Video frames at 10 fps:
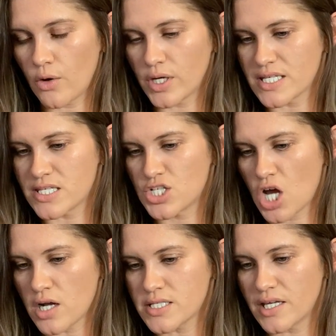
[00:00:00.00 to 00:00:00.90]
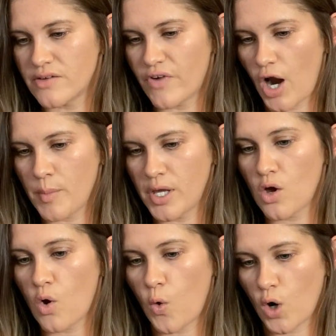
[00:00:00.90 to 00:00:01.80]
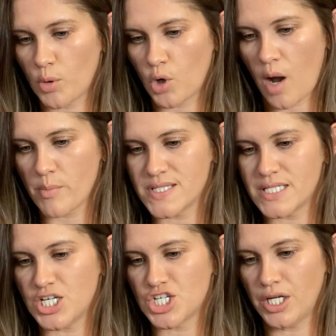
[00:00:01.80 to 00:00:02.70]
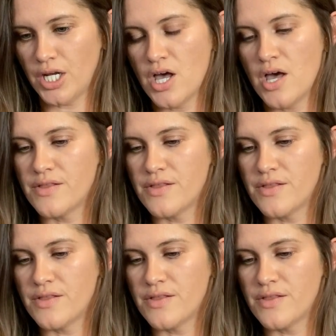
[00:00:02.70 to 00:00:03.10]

Oh, it says toxic environment, horrible compensation.